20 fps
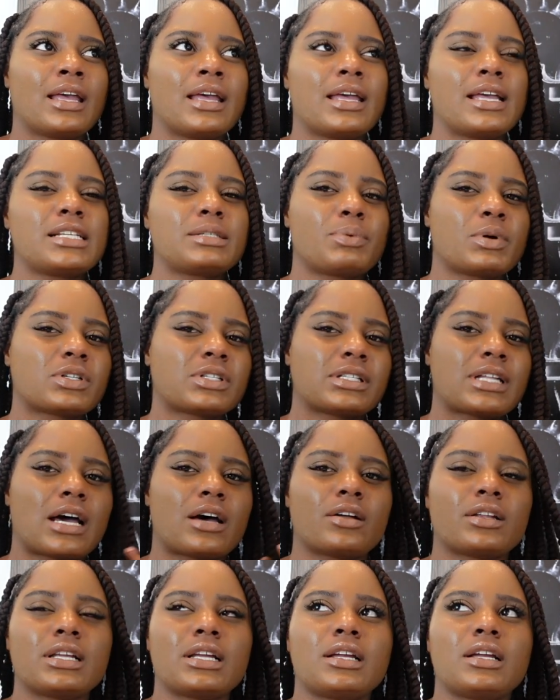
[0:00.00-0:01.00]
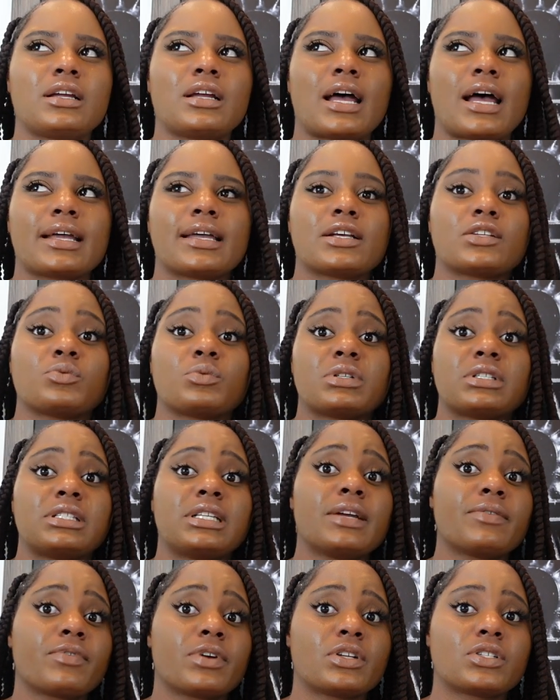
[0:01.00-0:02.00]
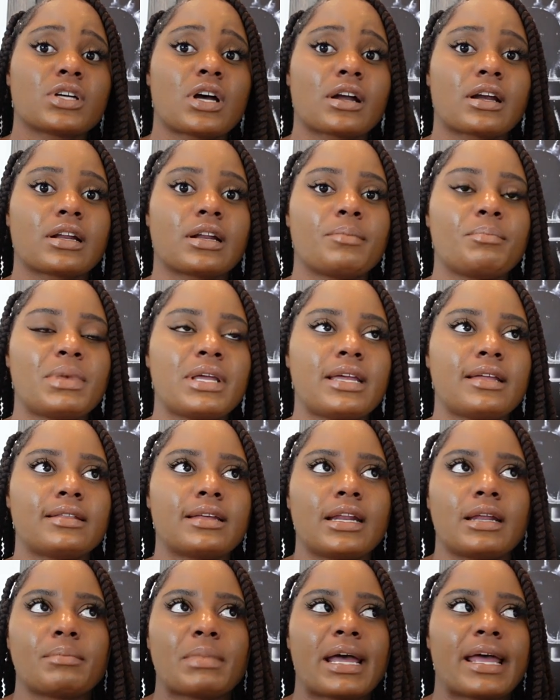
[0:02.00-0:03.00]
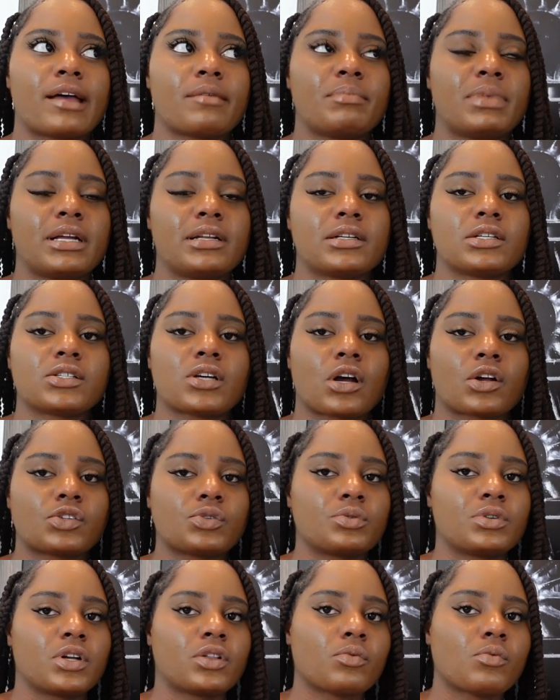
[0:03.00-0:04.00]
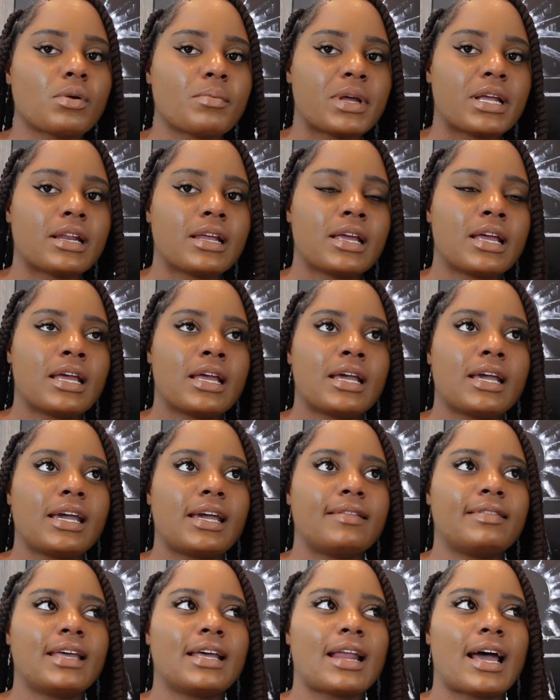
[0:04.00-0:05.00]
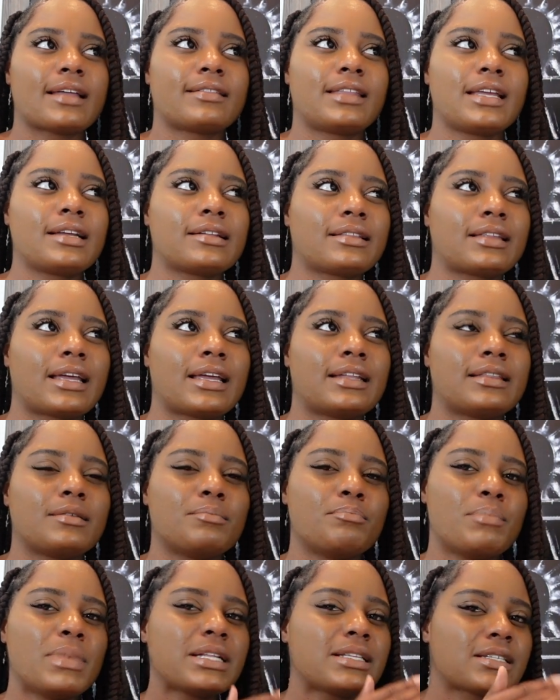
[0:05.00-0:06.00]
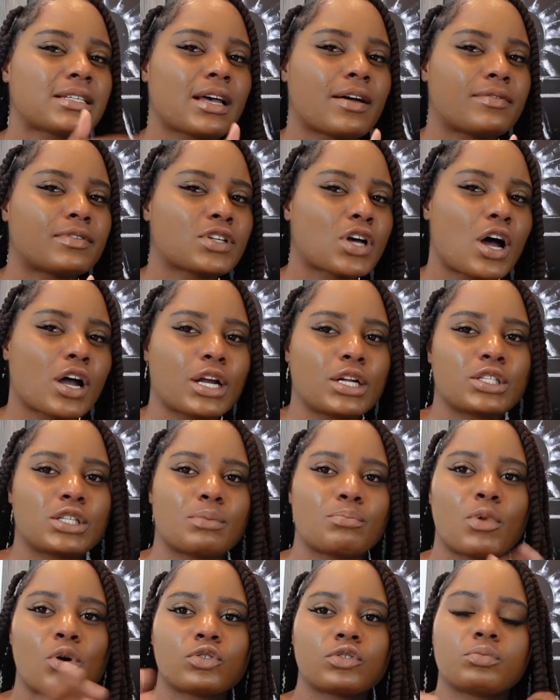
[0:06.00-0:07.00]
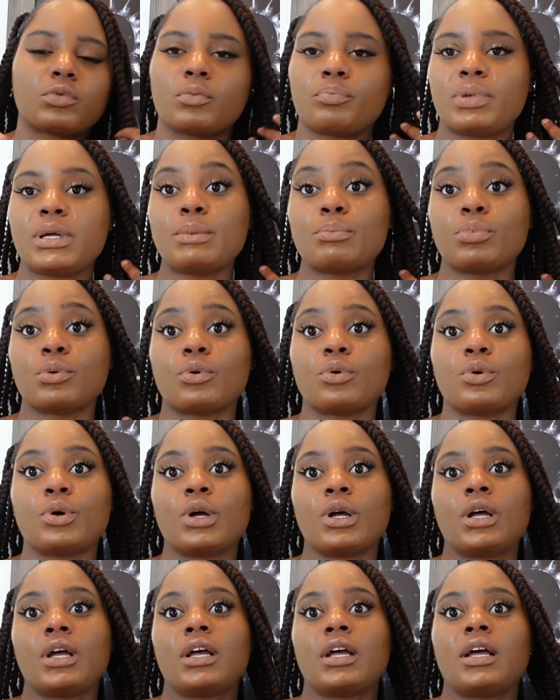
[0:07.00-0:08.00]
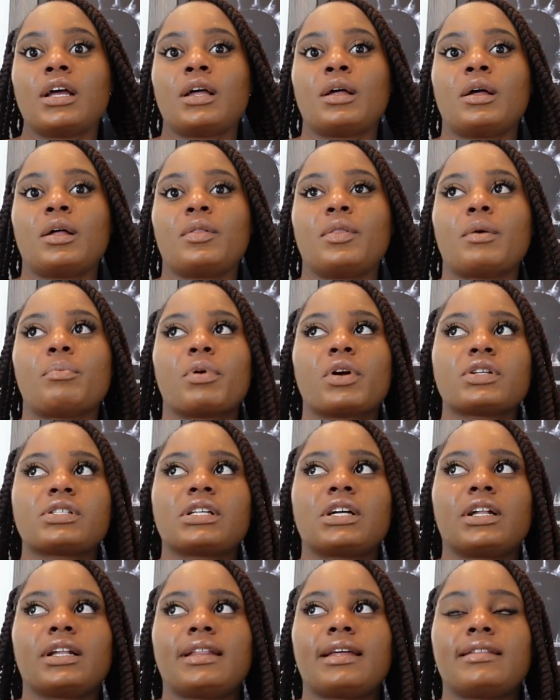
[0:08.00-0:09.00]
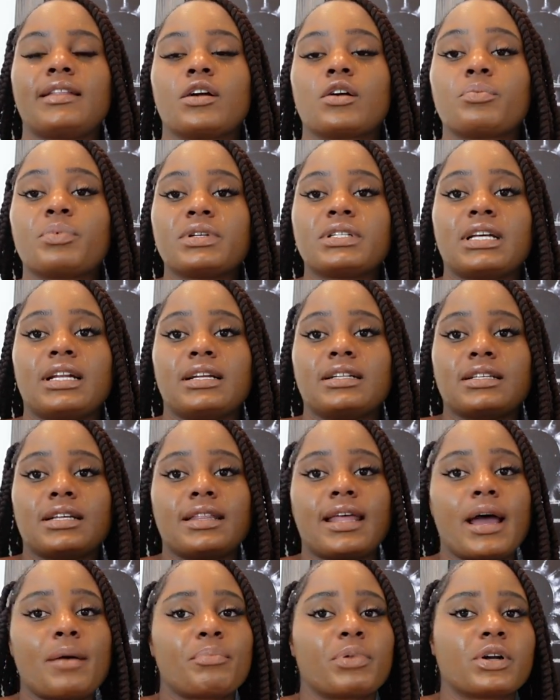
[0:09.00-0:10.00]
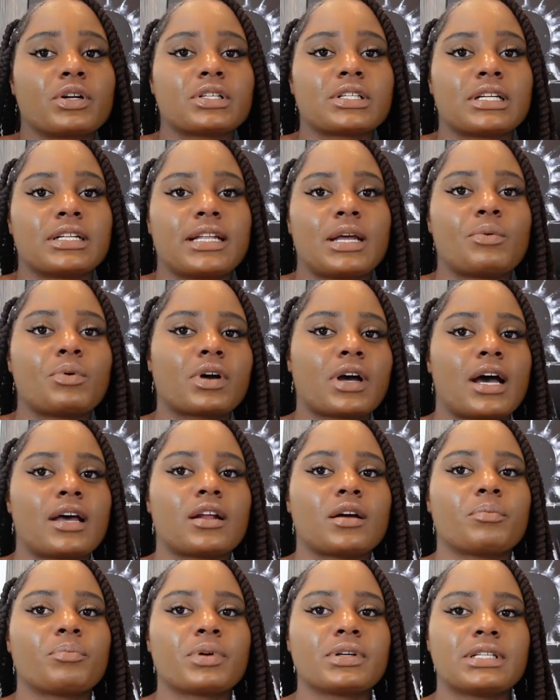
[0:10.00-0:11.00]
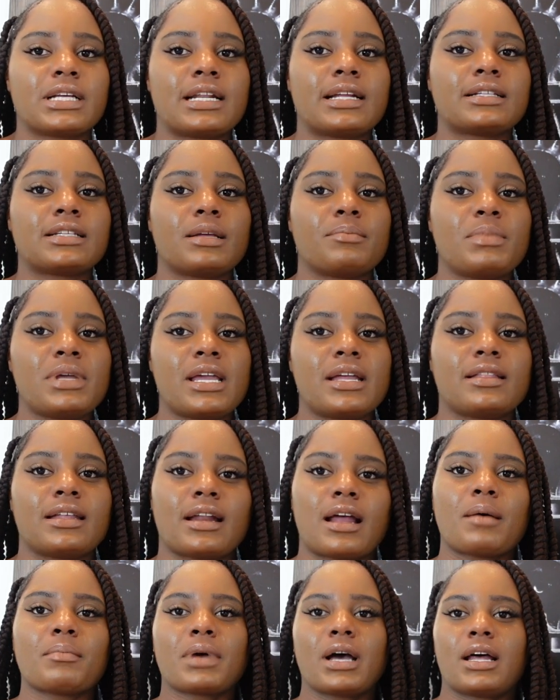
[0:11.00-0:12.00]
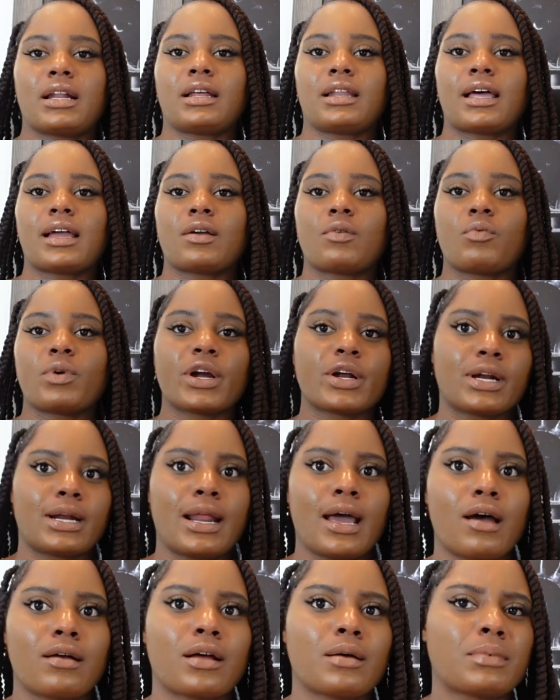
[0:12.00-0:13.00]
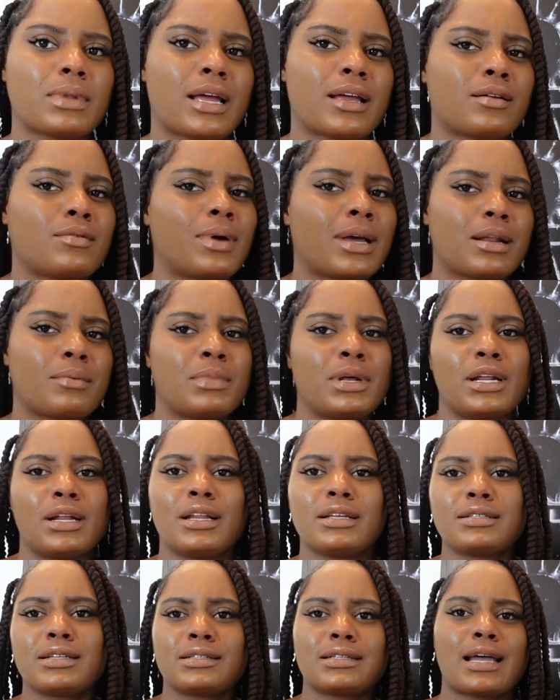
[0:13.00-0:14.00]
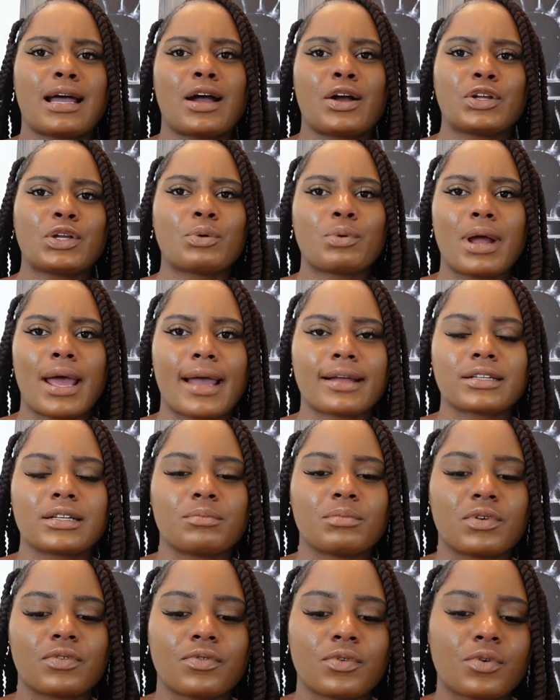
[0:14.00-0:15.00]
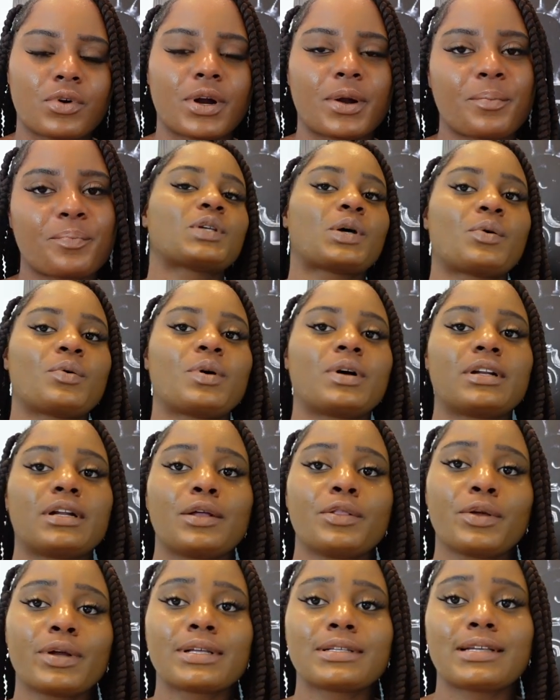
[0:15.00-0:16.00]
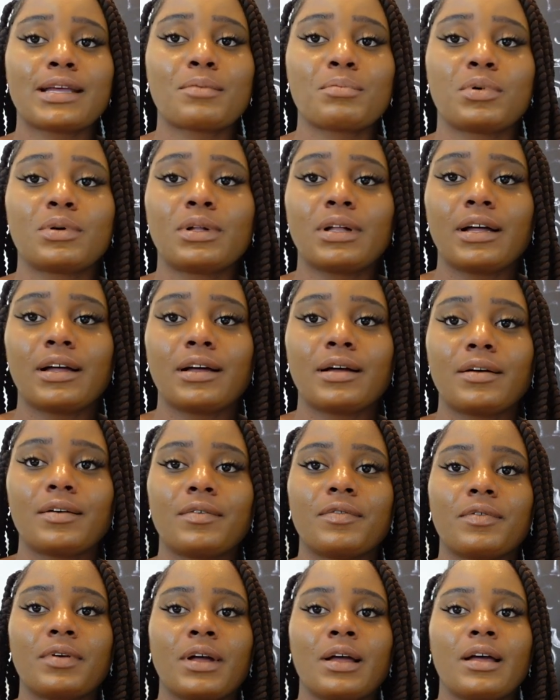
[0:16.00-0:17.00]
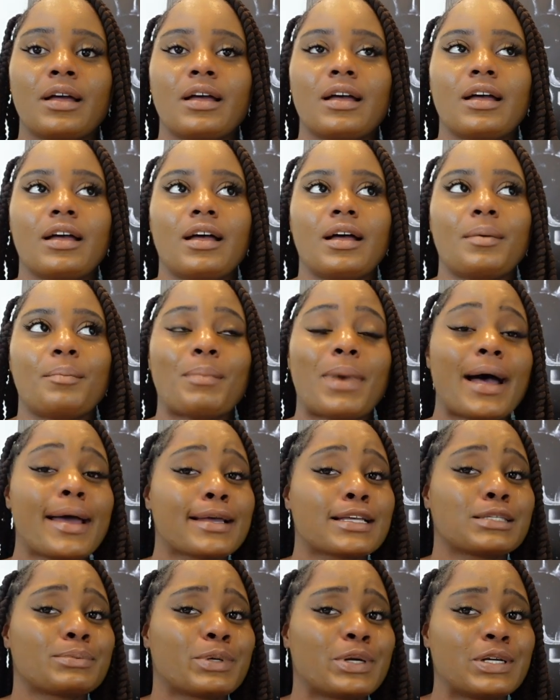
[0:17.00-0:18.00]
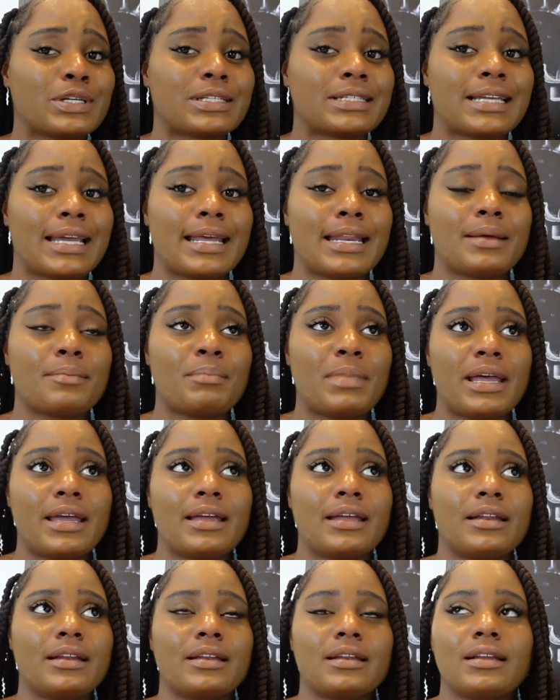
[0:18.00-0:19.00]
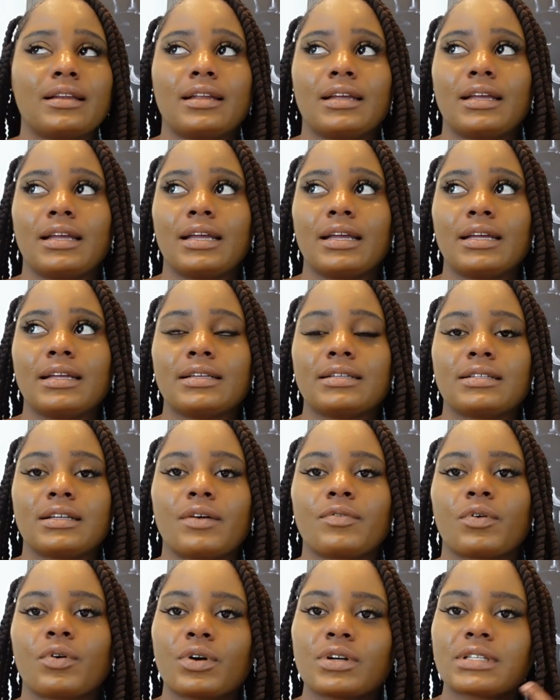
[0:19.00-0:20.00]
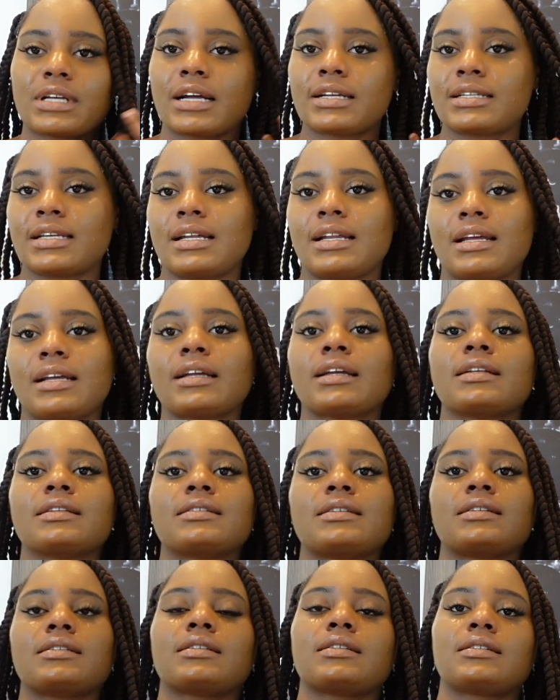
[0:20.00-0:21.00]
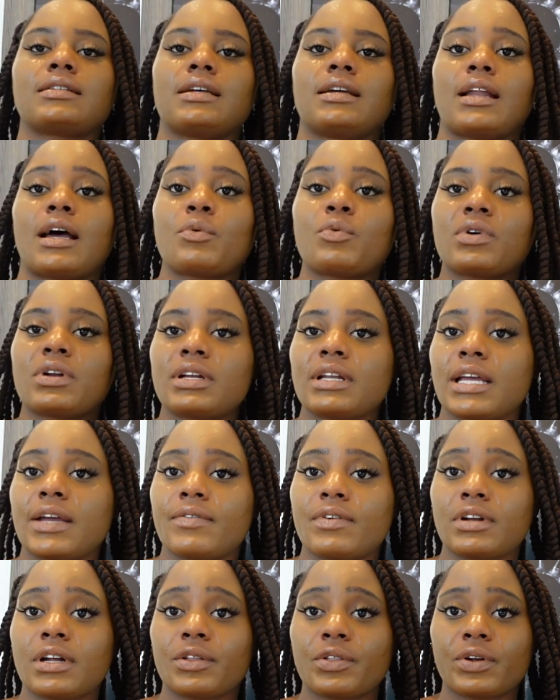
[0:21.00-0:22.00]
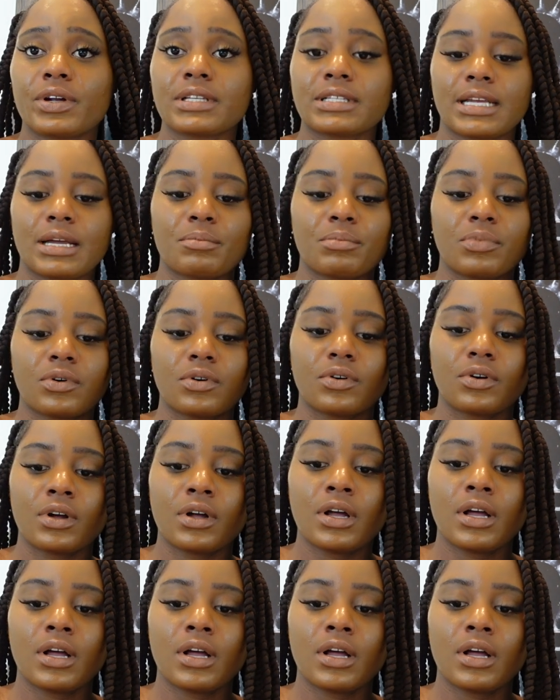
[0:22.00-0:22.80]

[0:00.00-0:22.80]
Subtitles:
his personality, I guess, was different talking to me than it might have been to talking to another woman. And then I think in the midst of talking to multiple people, the personality that they were presented to that person, they were kind of presented to me, and then I'm kind of like weirded out. I'm like, wait a minute, this is not how you were acting before. So another example of my experience dating men is, of course, I said inconsistency, and I wanted to give another example